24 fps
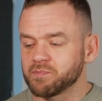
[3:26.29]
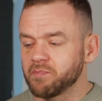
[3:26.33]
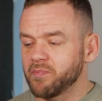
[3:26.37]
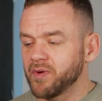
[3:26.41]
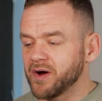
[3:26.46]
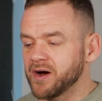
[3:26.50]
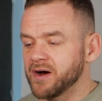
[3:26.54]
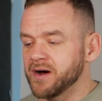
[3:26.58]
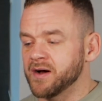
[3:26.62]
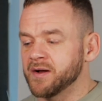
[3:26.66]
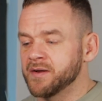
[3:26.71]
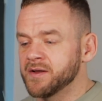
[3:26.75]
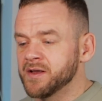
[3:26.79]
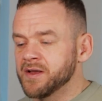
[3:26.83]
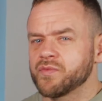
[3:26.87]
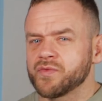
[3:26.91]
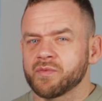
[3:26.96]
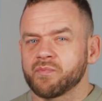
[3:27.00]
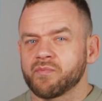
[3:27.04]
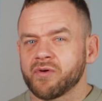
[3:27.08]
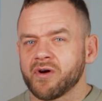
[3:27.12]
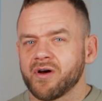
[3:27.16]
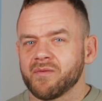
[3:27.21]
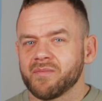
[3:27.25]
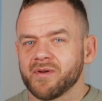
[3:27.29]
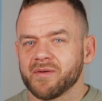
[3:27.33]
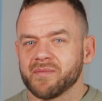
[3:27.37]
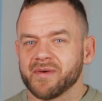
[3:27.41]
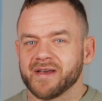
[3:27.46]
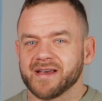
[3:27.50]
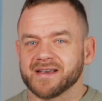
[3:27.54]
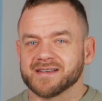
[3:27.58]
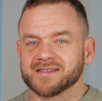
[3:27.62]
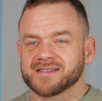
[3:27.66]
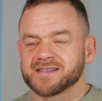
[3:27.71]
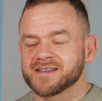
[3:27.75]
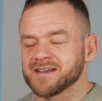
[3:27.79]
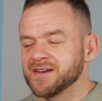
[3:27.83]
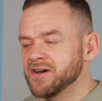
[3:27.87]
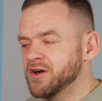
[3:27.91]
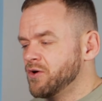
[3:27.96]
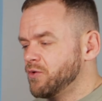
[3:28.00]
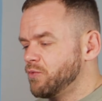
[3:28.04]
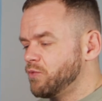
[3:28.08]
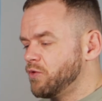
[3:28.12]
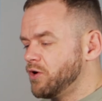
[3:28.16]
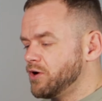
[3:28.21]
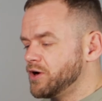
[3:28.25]
But the problem is
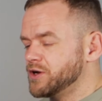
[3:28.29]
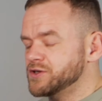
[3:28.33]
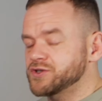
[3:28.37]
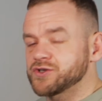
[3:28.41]
what